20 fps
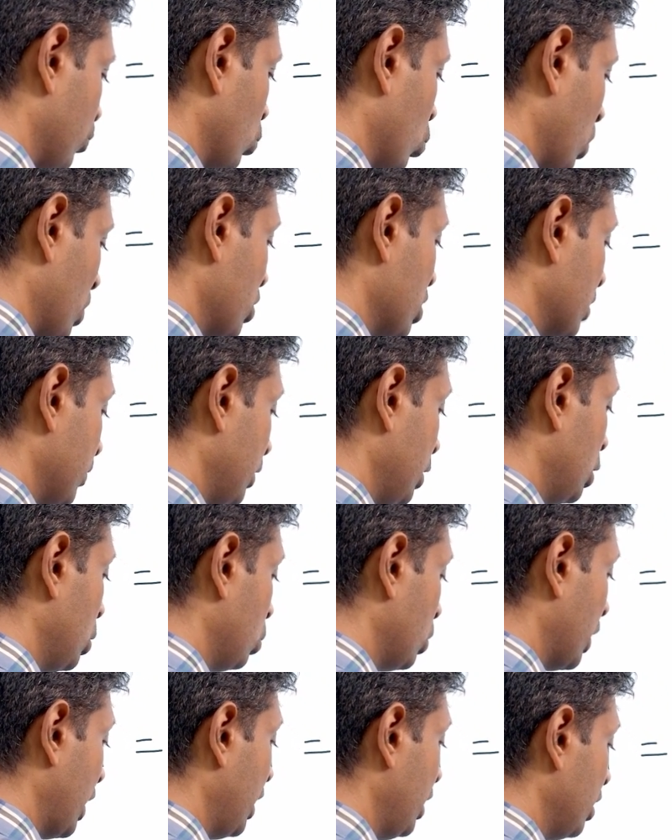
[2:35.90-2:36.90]

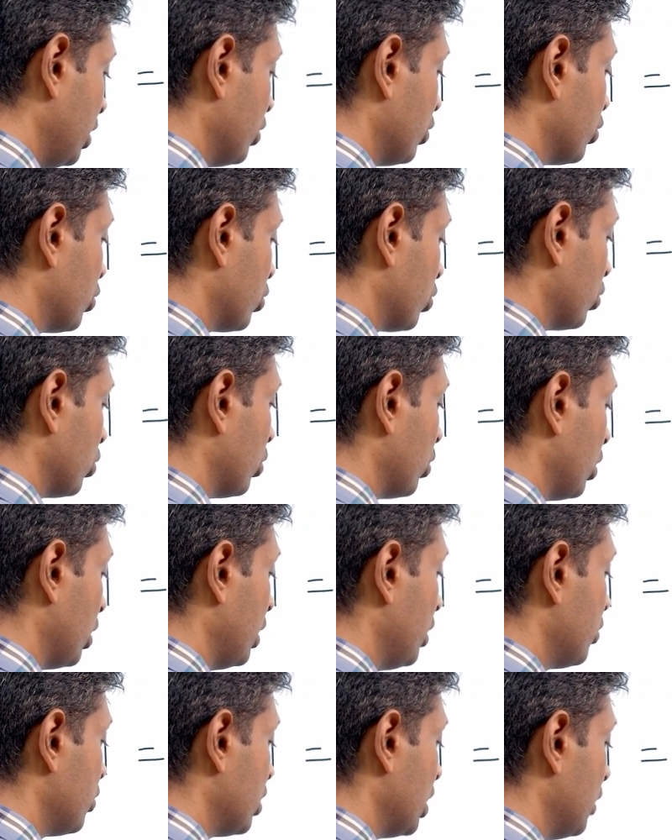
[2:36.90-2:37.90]
1729
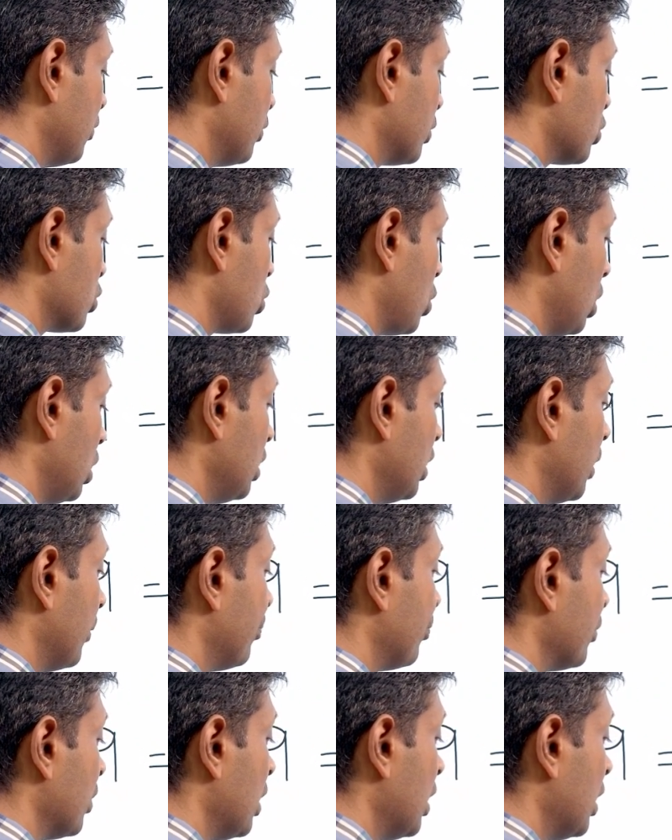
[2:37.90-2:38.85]
itself is called the